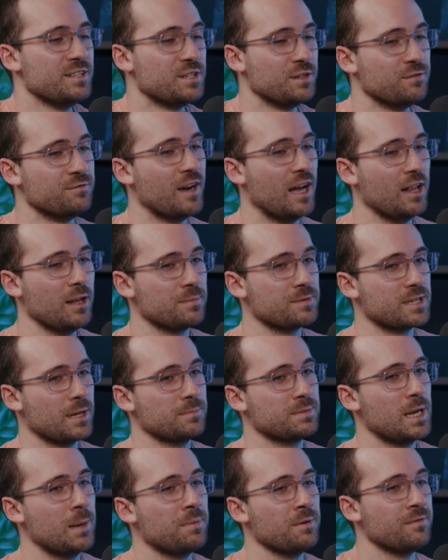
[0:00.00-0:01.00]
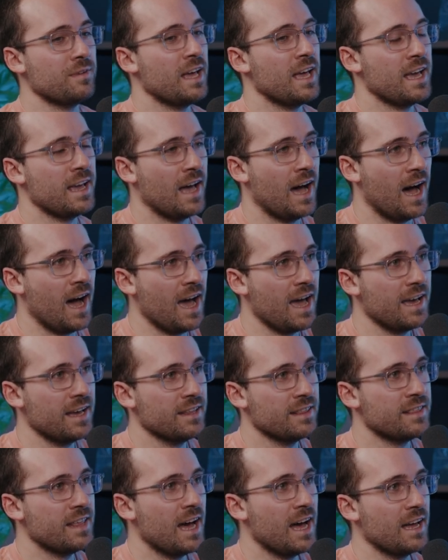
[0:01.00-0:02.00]
develop some type of
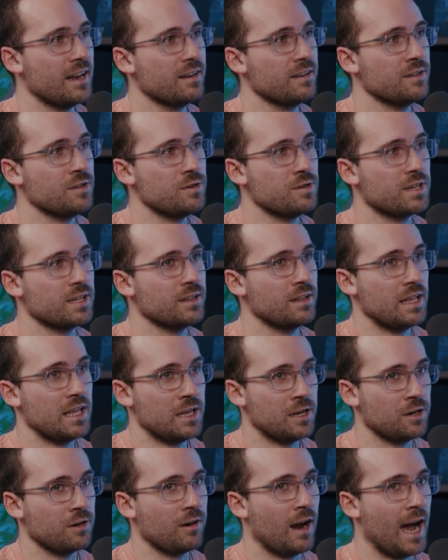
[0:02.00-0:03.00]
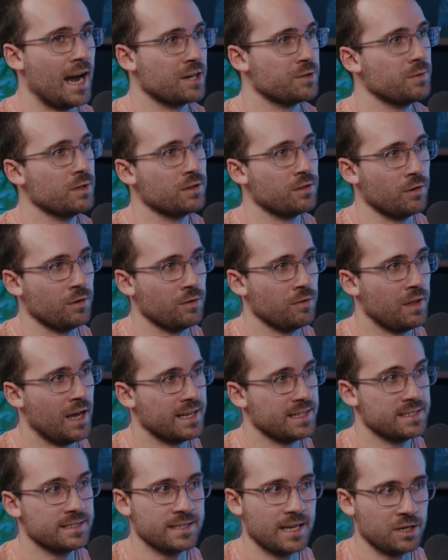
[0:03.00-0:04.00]
AI that you can interact with on
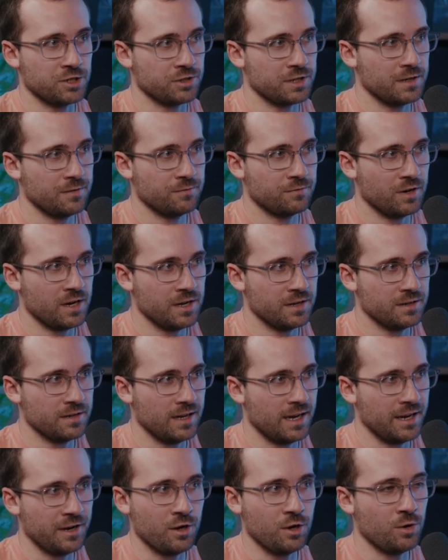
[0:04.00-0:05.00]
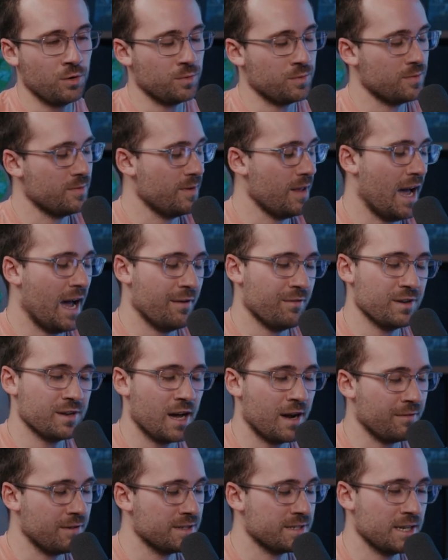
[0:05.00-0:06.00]
that scheduling front. I know having
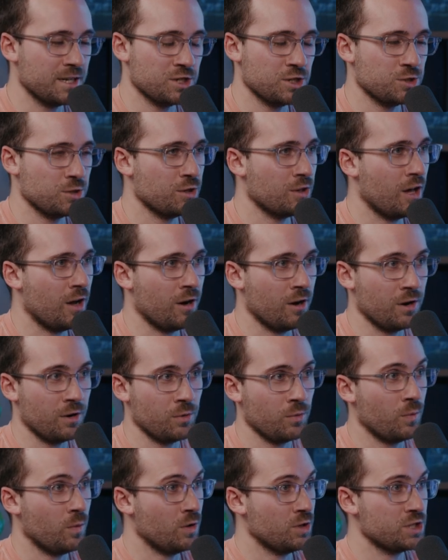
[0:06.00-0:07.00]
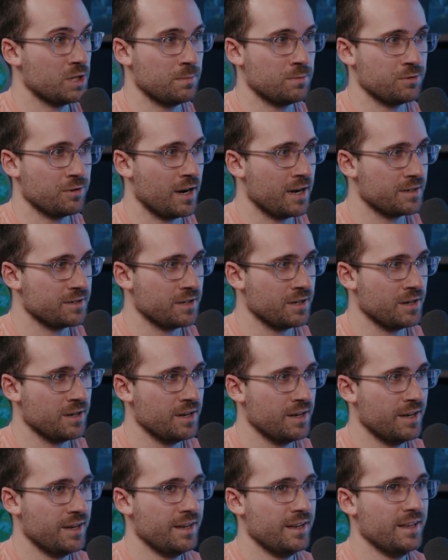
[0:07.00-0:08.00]
conversations with our worship
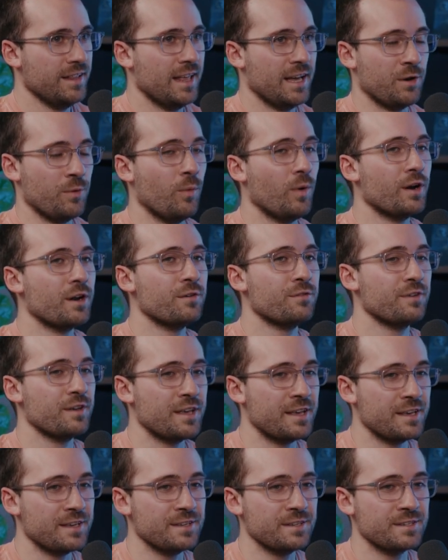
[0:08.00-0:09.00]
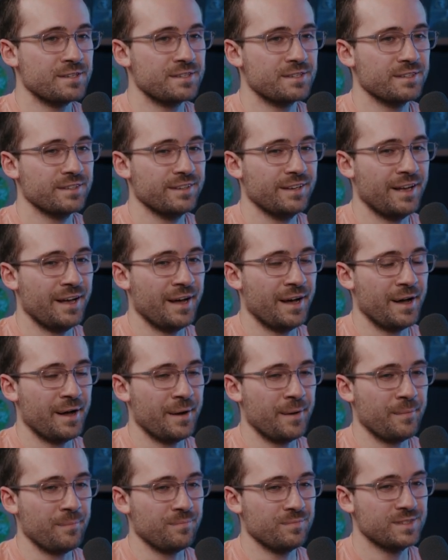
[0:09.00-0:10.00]
director, like one of his
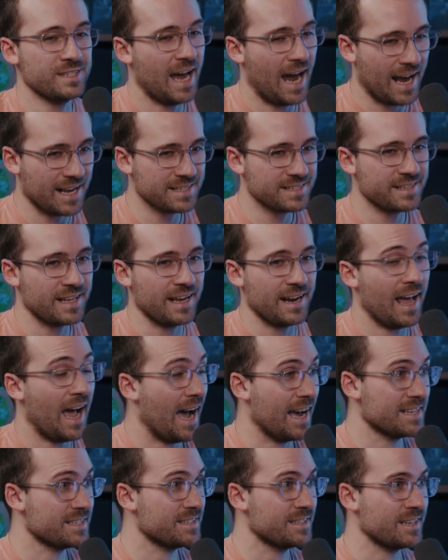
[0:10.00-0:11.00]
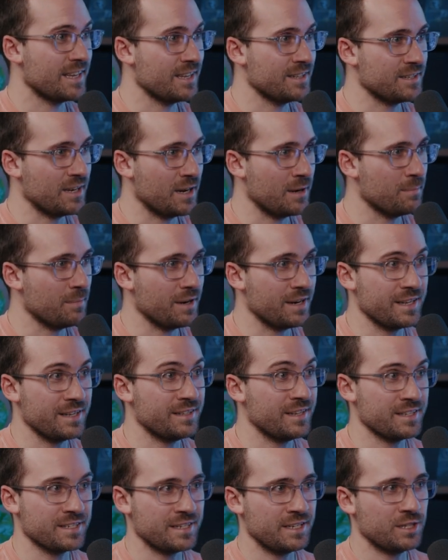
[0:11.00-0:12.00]
tasks that has to get done, but he
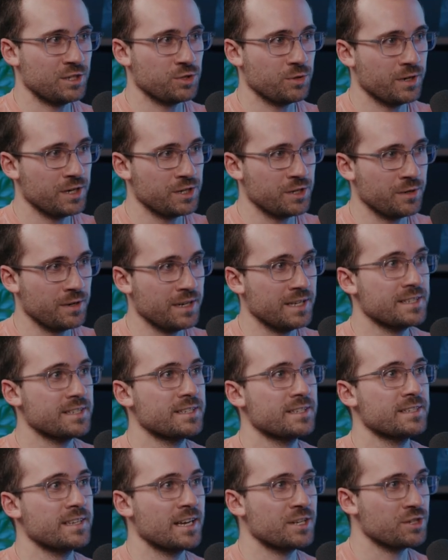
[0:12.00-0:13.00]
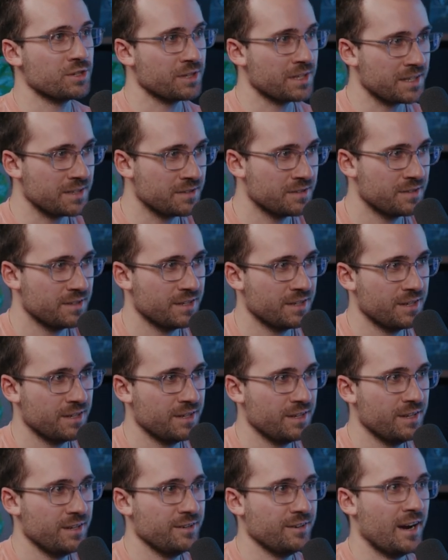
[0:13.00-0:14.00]
doesn't enjoy doing is scheduling,
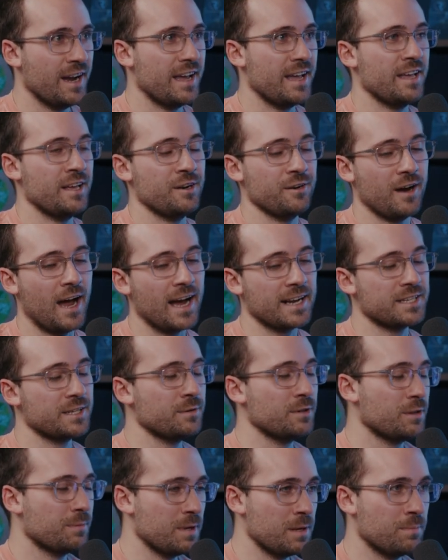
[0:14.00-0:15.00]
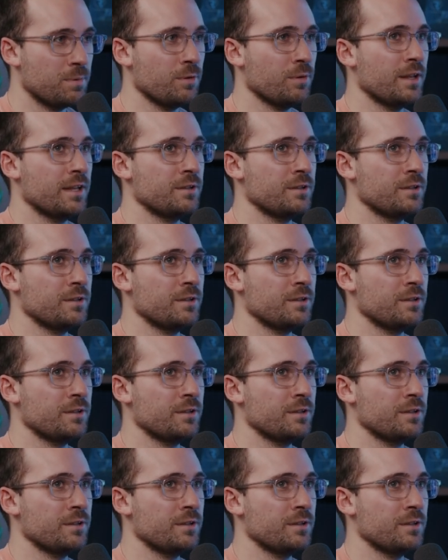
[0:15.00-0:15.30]
right? Interacting with people.